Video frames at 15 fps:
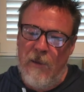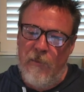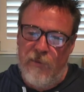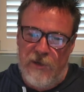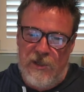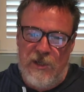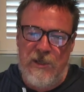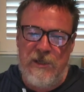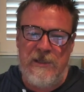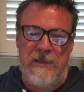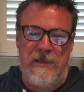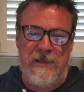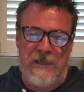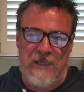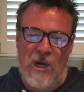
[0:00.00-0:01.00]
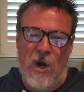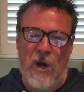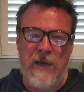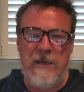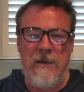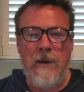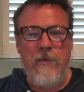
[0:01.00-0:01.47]
produced and
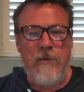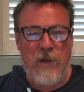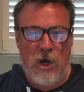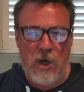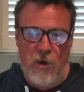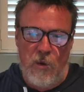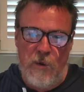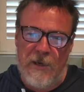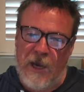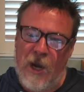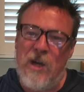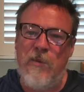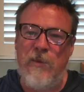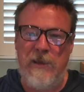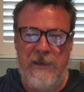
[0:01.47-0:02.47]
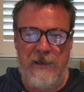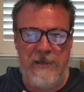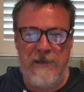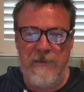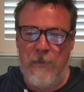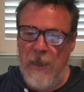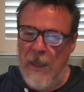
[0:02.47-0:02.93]
designed that I couldn't go to
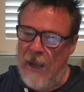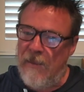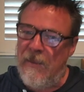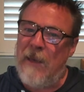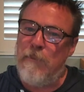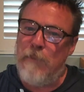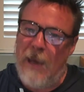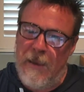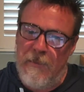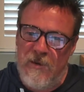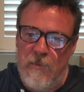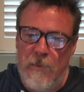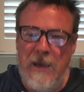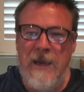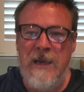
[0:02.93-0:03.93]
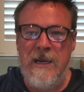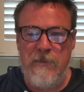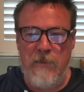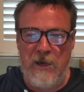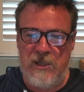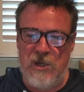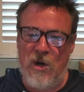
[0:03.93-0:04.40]
police. And that maimed me and
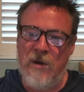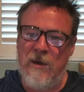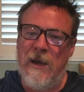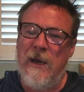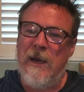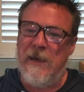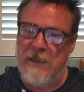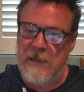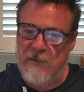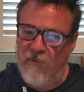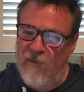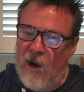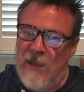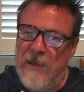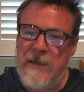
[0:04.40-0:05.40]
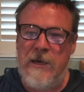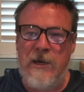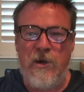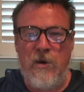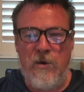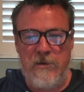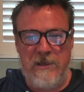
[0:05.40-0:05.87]
my dog, and it's violent and
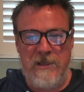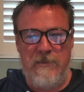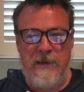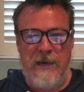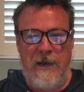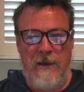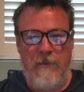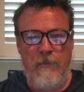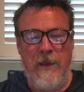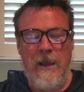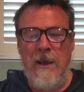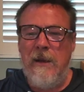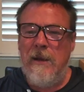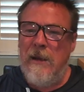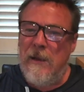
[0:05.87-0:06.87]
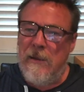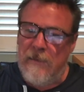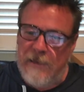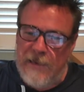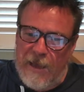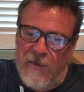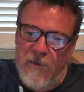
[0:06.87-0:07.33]
it causes me harm.
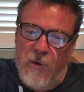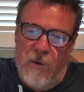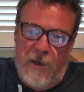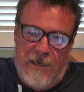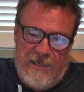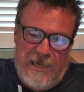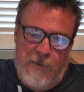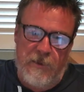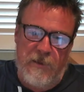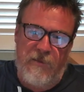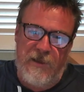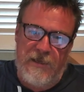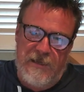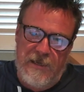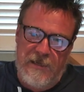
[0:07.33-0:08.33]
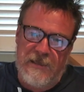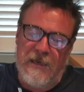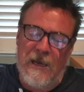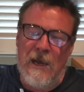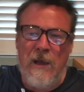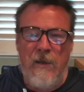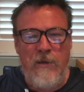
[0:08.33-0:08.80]
The other example of this
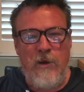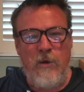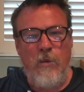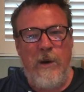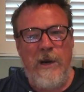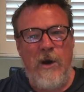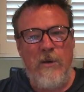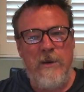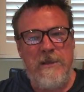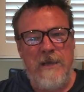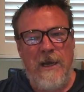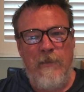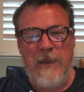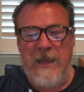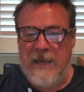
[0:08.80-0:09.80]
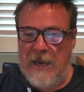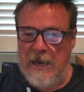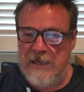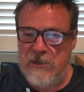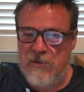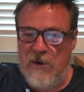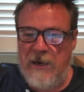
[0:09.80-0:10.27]
is that when I was
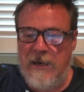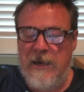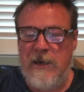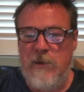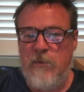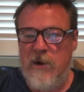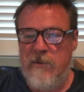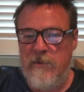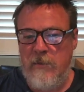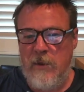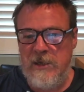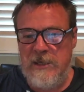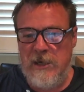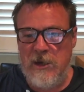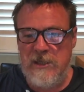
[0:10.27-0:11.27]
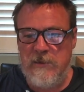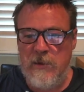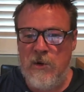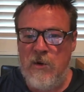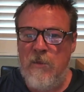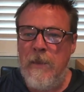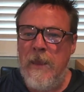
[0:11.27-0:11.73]
incarcerated in Werribee Mercy
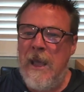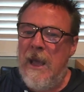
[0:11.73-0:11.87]
Hospital,